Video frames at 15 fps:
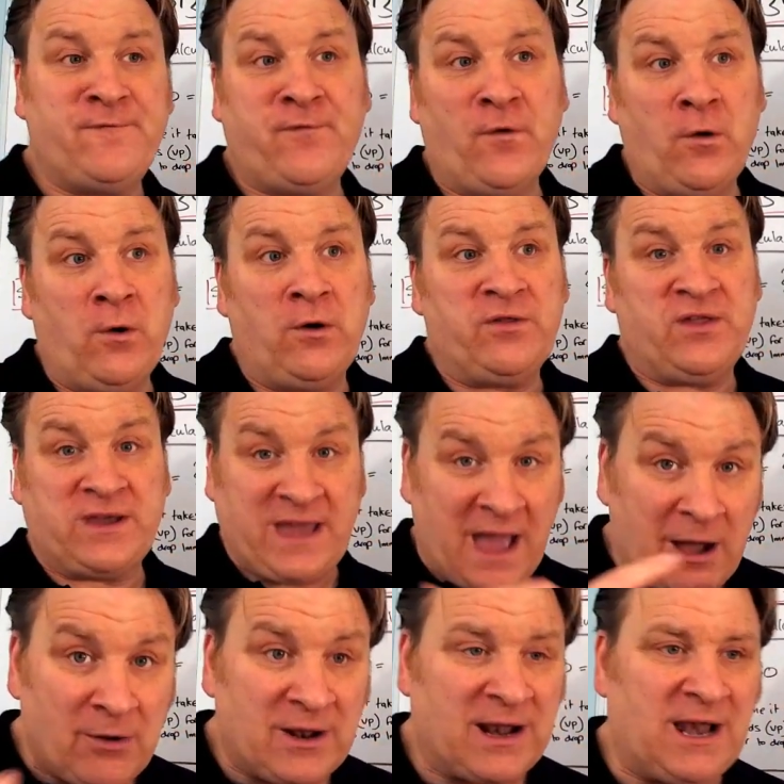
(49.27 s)
for the
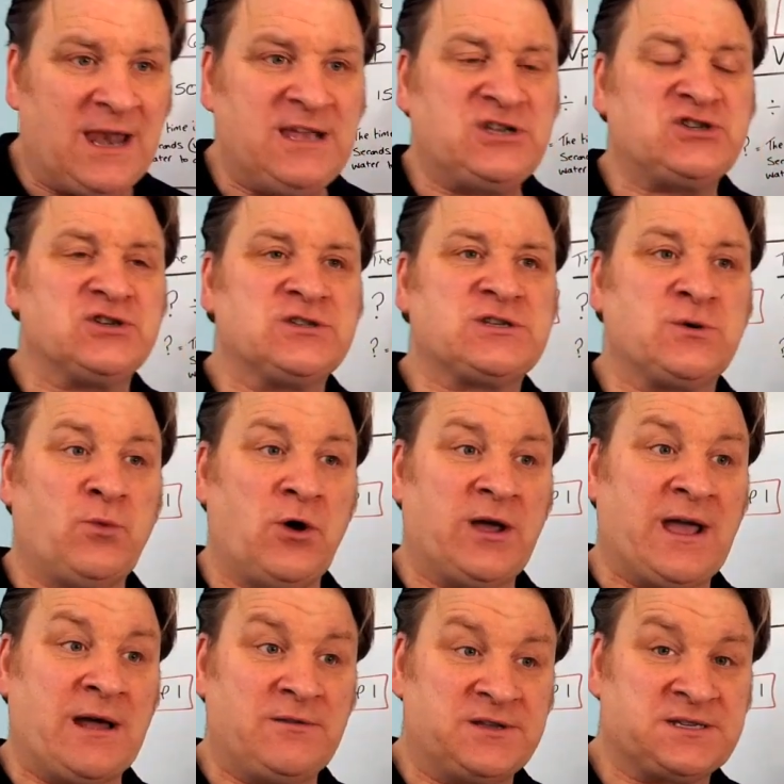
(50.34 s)
calculation to
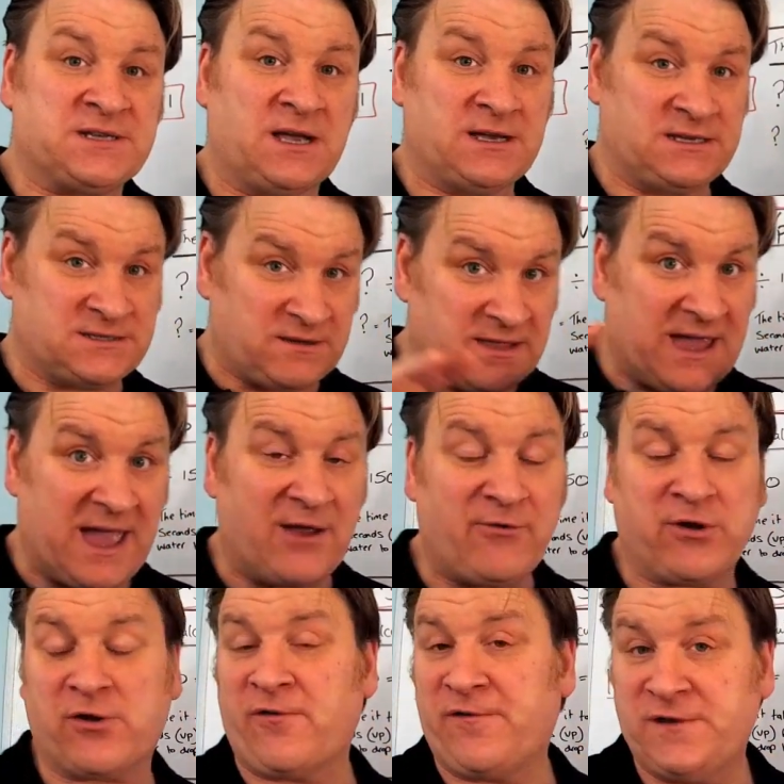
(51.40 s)
work out the size of the
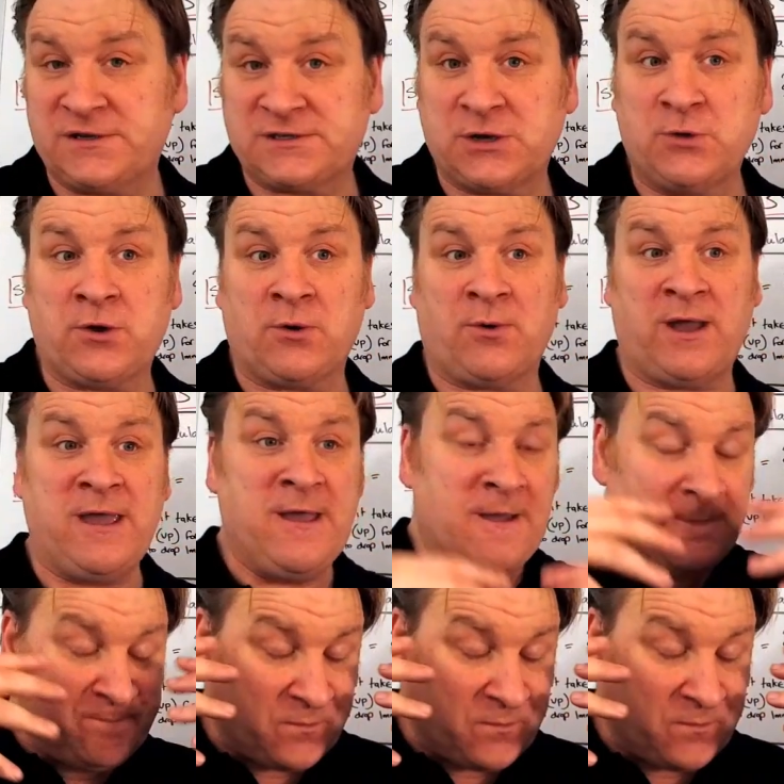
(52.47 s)
area of your soakaway